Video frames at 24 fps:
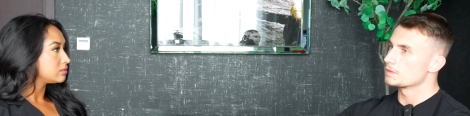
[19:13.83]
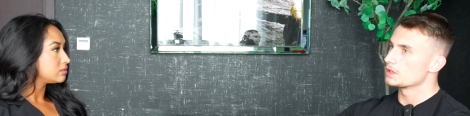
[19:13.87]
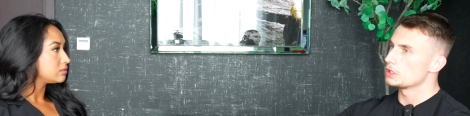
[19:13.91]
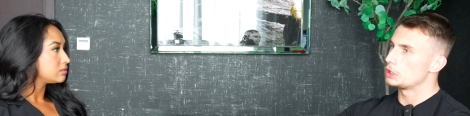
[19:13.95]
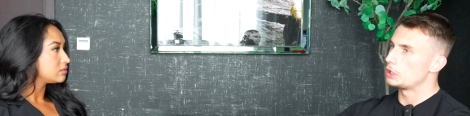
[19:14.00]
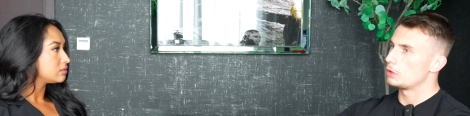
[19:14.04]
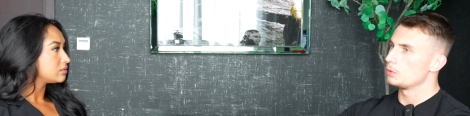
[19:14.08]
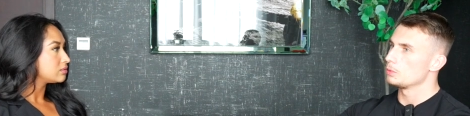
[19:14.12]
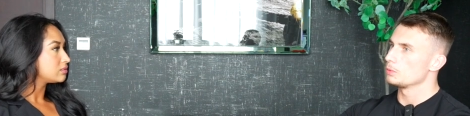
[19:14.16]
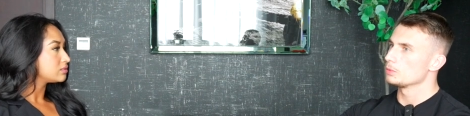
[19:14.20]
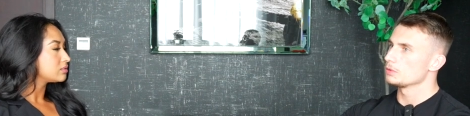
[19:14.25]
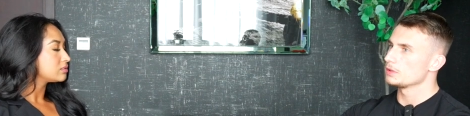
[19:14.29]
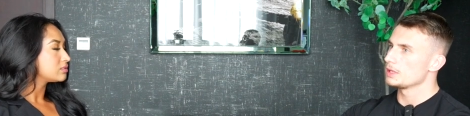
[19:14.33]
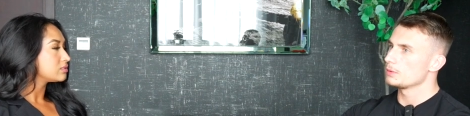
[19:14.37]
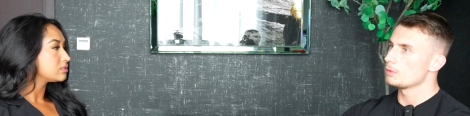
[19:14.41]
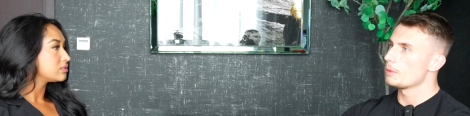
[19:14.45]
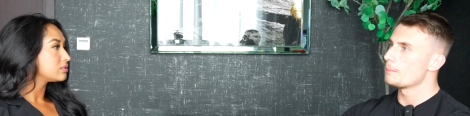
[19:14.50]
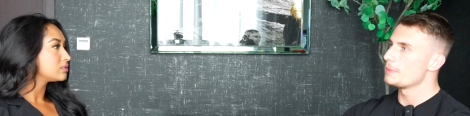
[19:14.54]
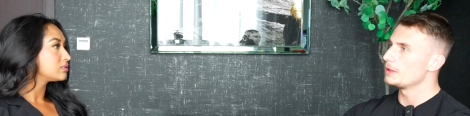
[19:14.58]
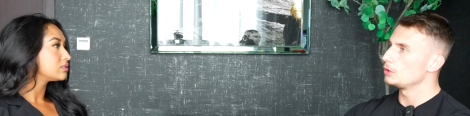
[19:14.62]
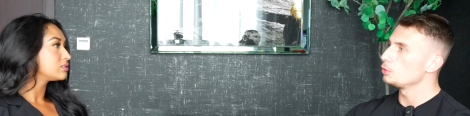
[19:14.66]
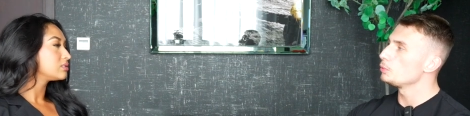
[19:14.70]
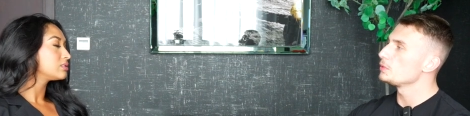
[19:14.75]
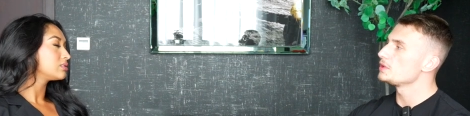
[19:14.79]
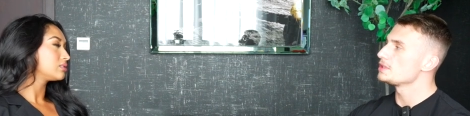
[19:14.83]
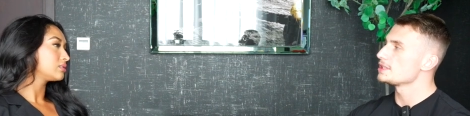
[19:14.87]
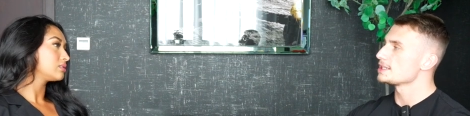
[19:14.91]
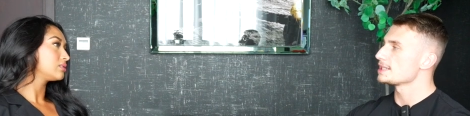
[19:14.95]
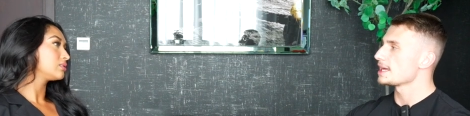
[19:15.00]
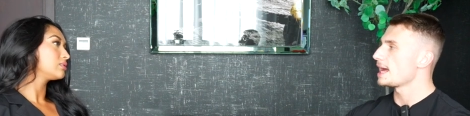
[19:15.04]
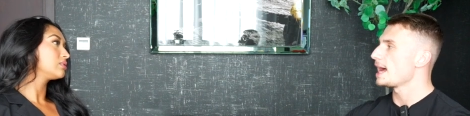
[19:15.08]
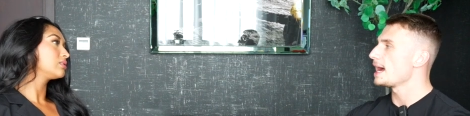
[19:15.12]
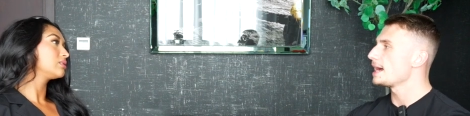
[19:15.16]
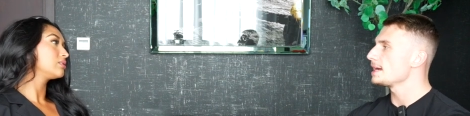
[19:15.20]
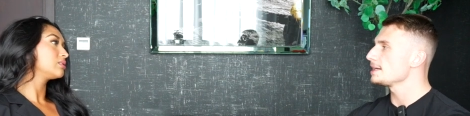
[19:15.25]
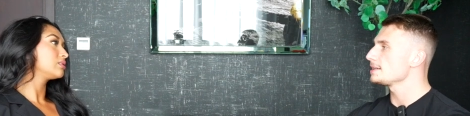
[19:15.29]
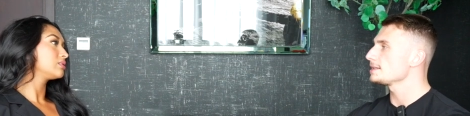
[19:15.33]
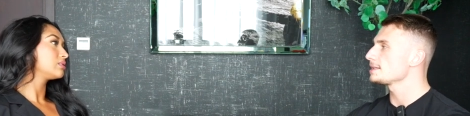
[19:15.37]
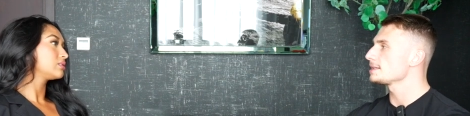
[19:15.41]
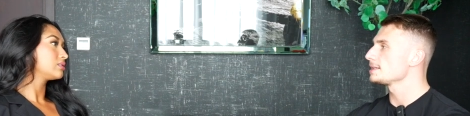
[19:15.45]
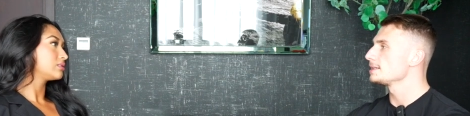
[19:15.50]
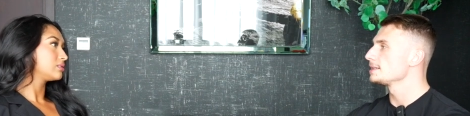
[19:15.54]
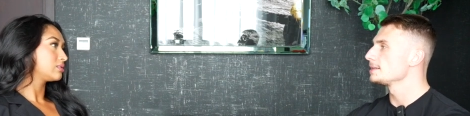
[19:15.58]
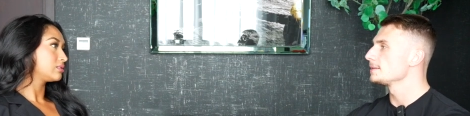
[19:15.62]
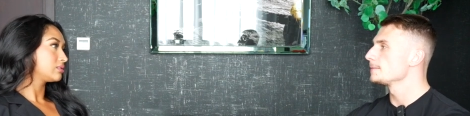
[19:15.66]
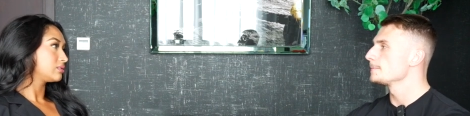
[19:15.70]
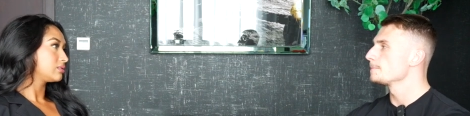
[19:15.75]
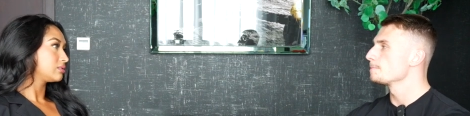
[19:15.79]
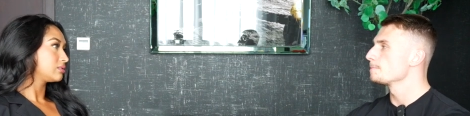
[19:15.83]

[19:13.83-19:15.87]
Speaker 1: you know, they were built with size.